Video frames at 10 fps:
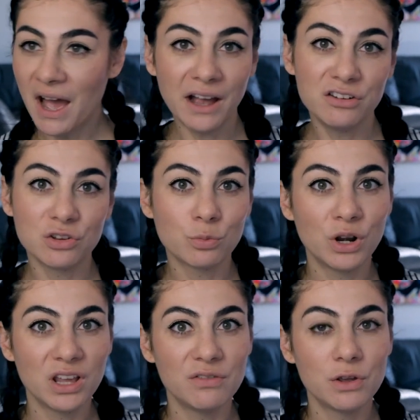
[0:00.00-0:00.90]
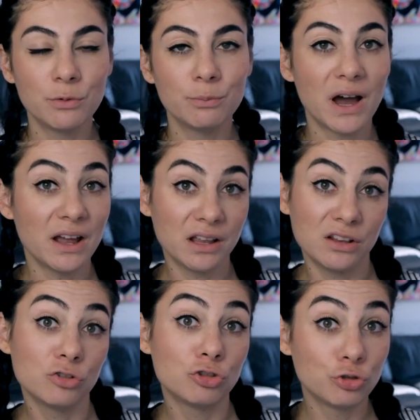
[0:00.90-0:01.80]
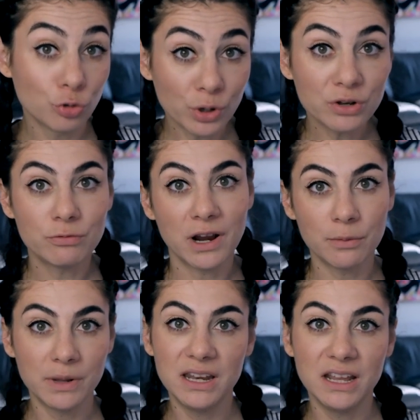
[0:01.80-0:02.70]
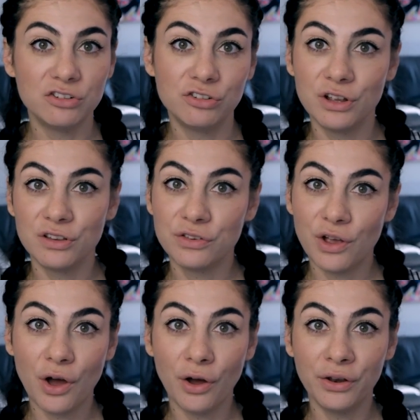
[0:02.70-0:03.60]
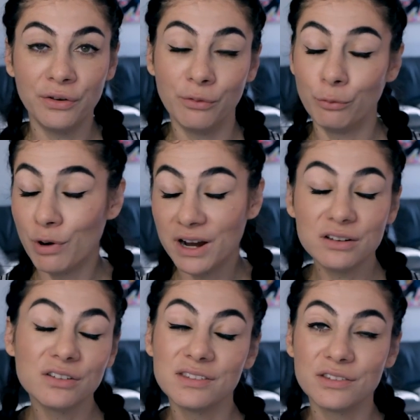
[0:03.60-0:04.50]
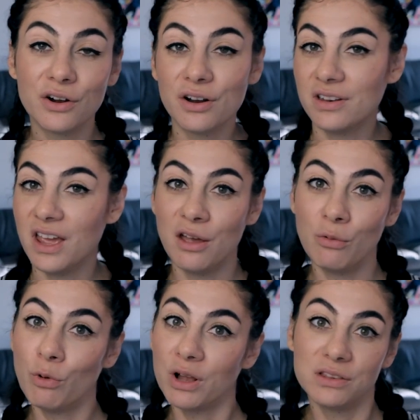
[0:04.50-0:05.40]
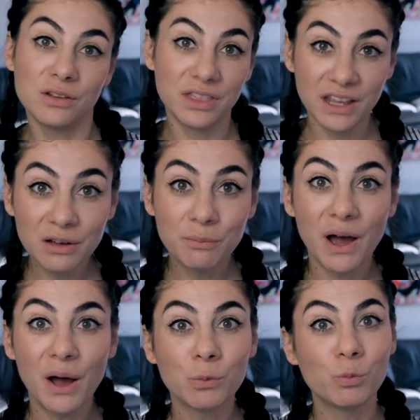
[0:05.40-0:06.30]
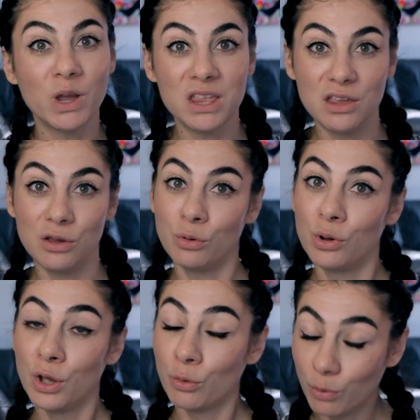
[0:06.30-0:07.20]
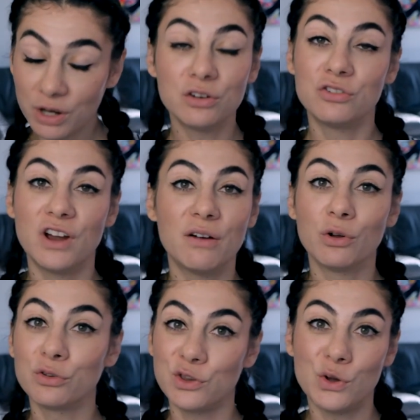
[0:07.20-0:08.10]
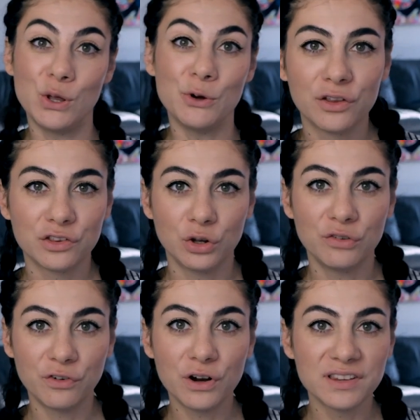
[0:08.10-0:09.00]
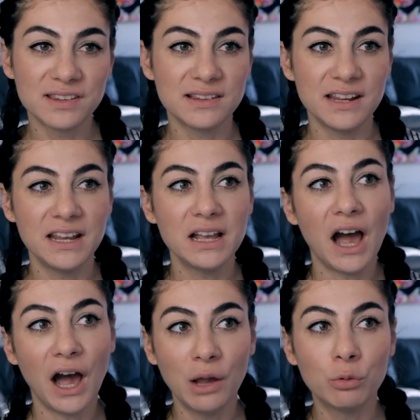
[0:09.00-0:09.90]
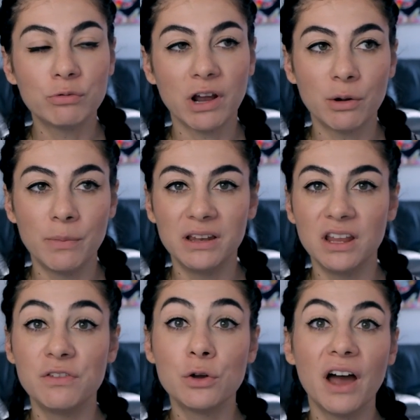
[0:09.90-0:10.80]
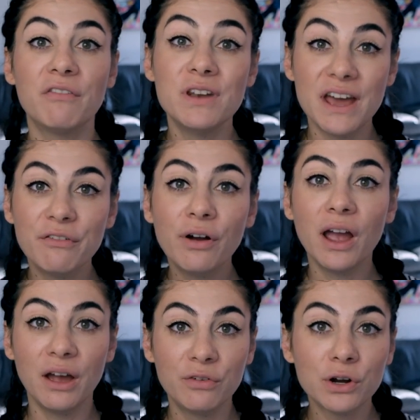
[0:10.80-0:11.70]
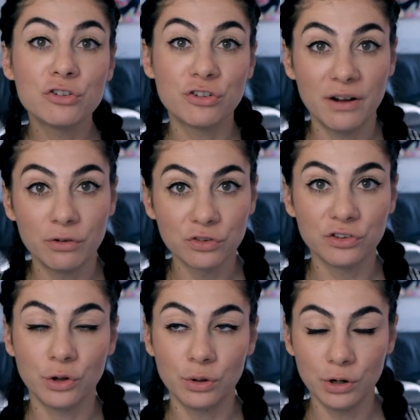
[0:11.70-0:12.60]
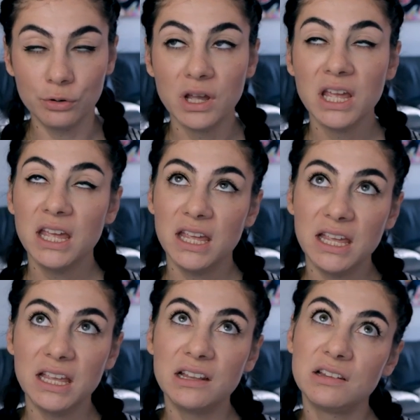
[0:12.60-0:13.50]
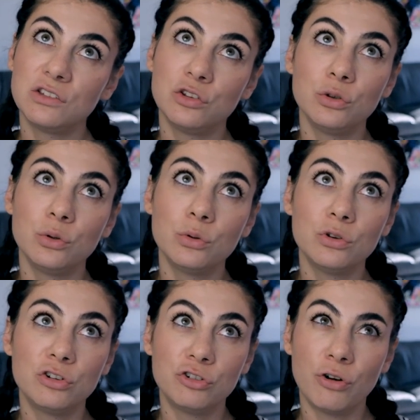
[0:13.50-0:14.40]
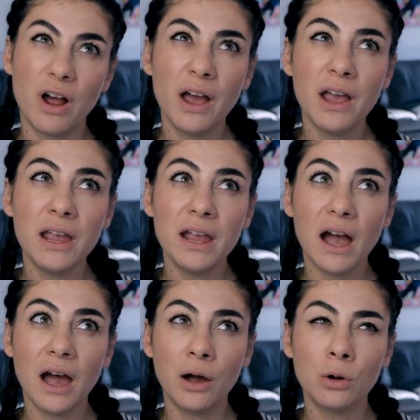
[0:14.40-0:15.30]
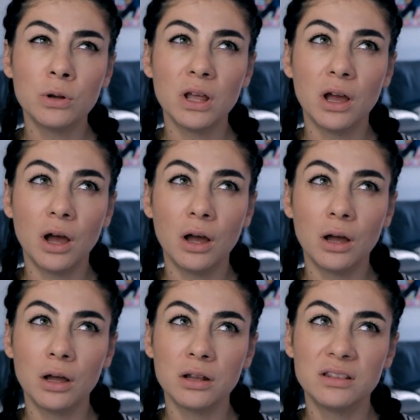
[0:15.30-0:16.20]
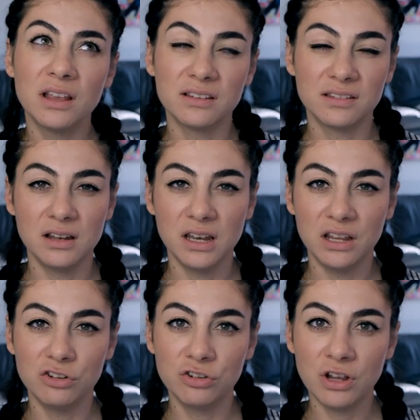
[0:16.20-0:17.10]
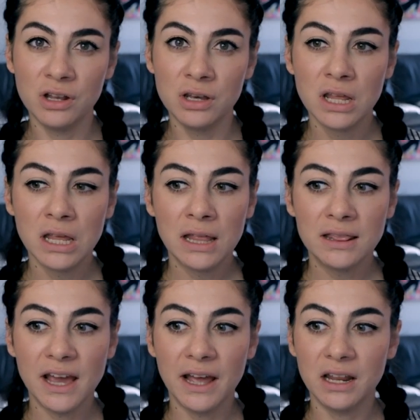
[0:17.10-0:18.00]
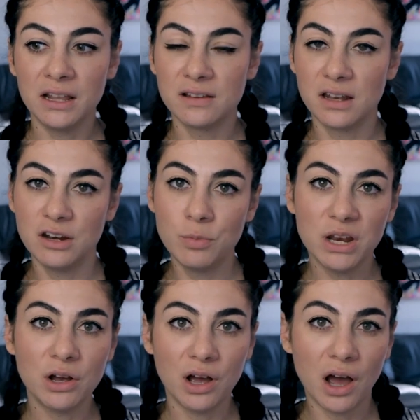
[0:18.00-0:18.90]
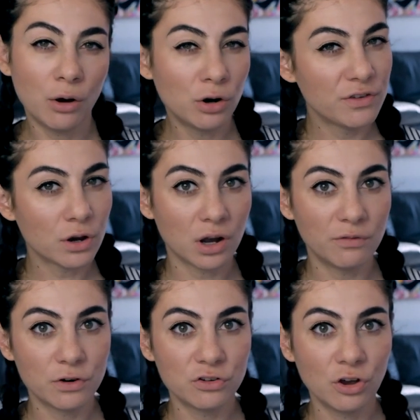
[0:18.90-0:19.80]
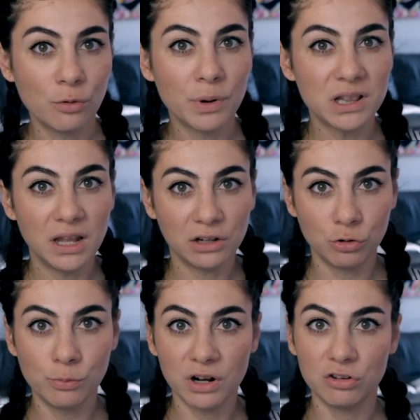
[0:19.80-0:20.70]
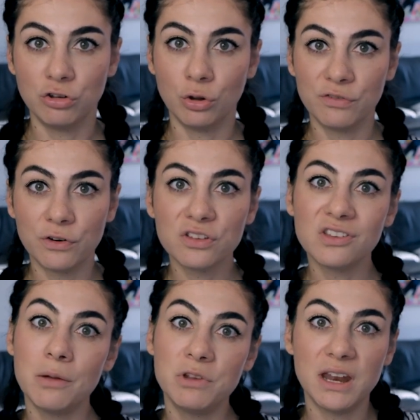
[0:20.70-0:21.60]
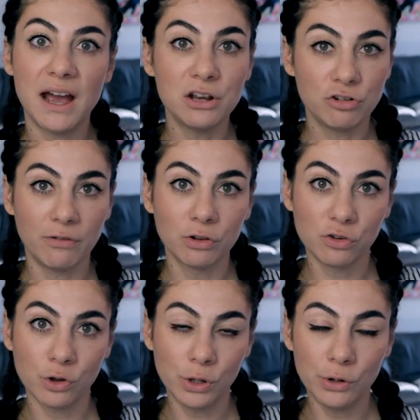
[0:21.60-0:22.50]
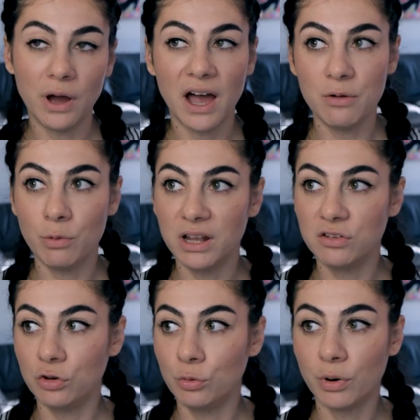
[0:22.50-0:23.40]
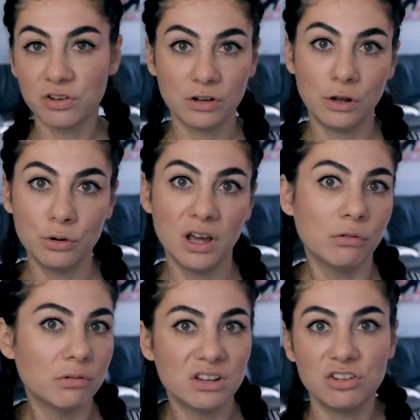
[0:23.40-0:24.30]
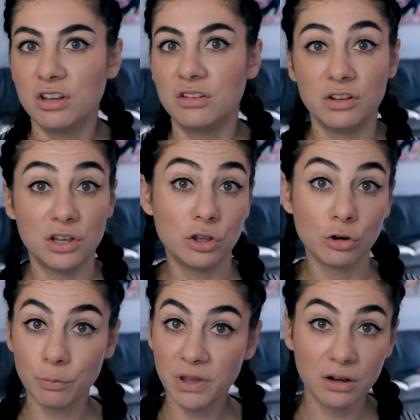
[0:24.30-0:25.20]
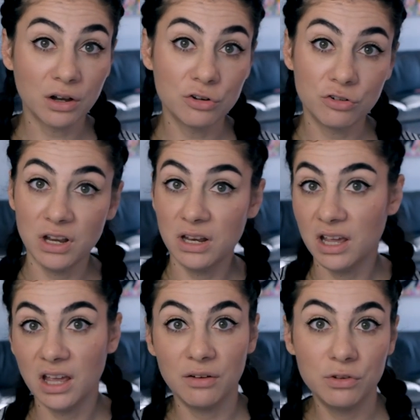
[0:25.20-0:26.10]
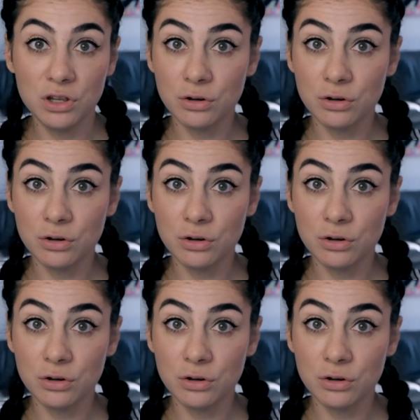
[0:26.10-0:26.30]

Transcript: I just want to give you my short recommendations on where to start and what to think about when you want to travel solo. So, the first thing I would recommend if you have never ever traveled solo is to try out a destination that is a little bit out of your comfort zone, but not too much. So the first time that I traveled solo, I went to Barcelona, which is a European country. They have the